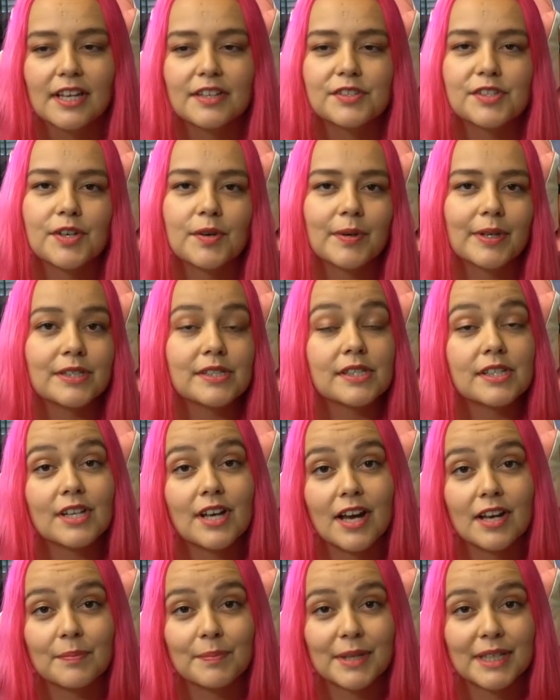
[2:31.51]
So it's
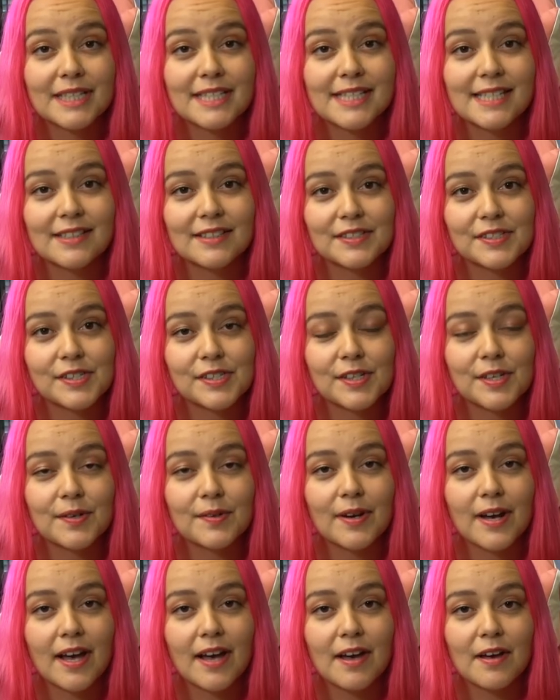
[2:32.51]
not a big deal.
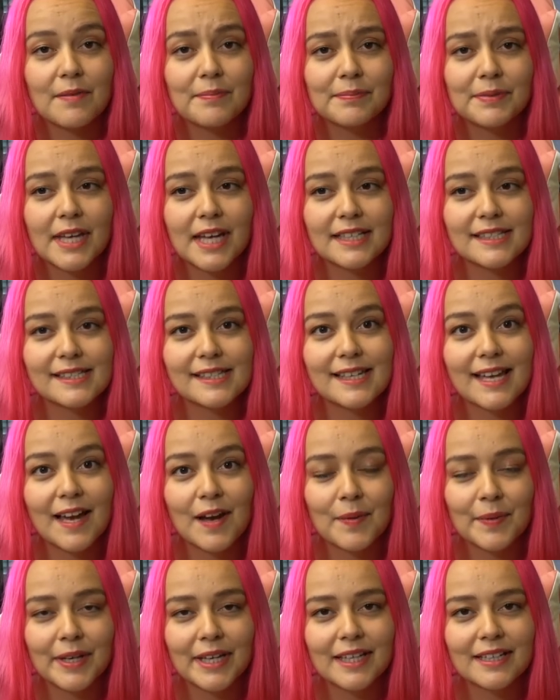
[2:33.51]
So um, that's
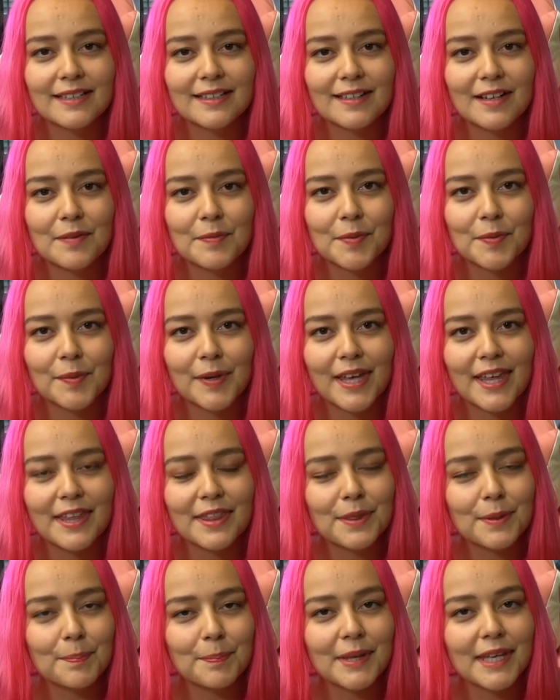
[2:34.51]
how we ended up
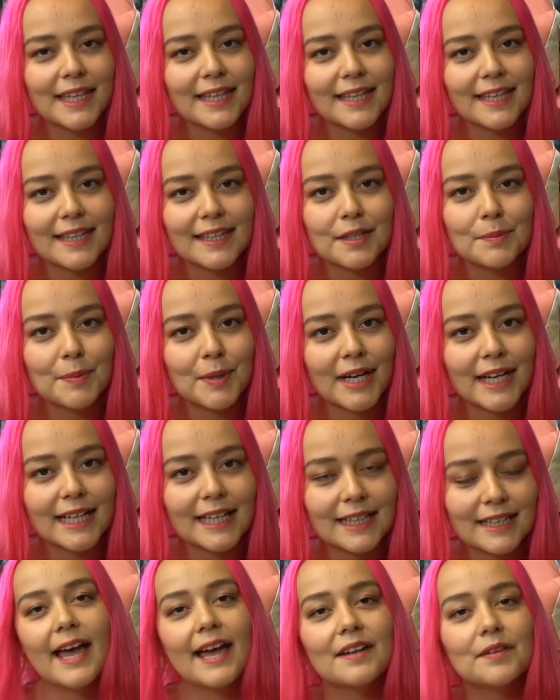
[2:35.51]
with Pinky and the
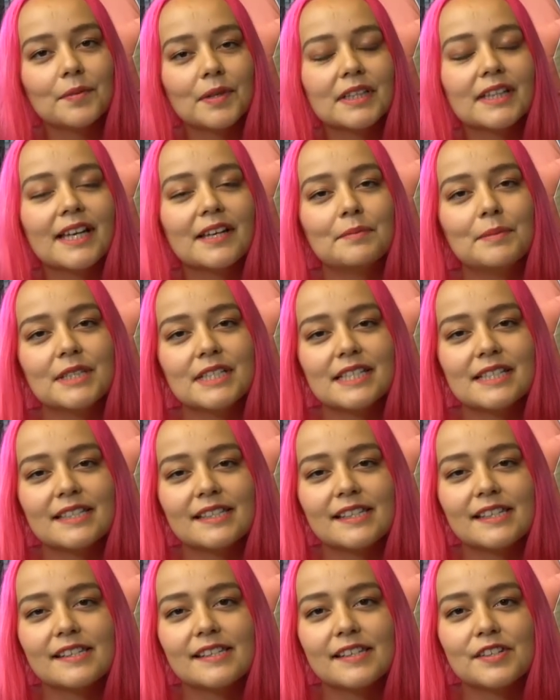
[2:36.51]
Brain. And what led me to
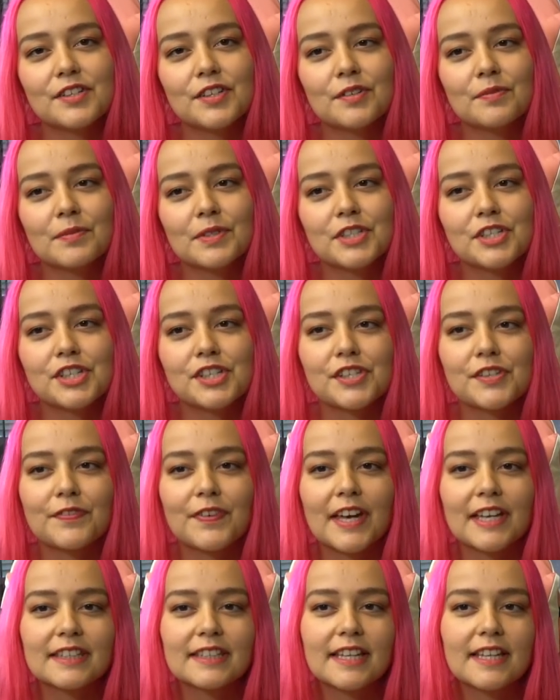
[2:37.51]
this decision was just the
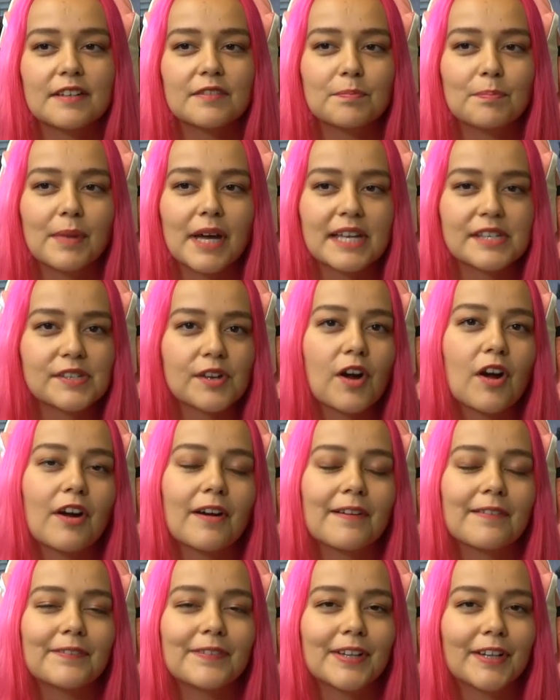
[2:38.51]
fact that mice
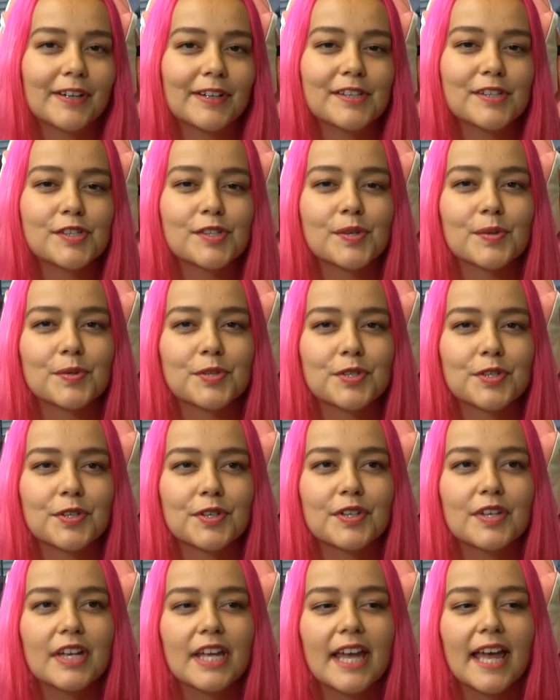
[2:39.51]
are very
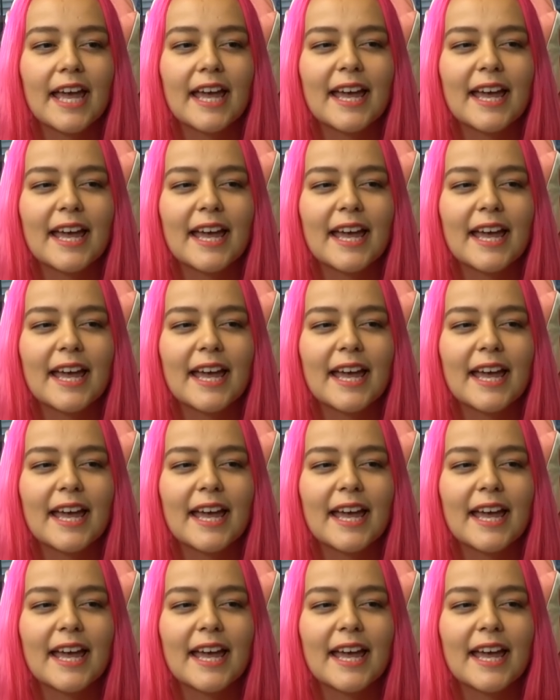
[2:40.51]
social.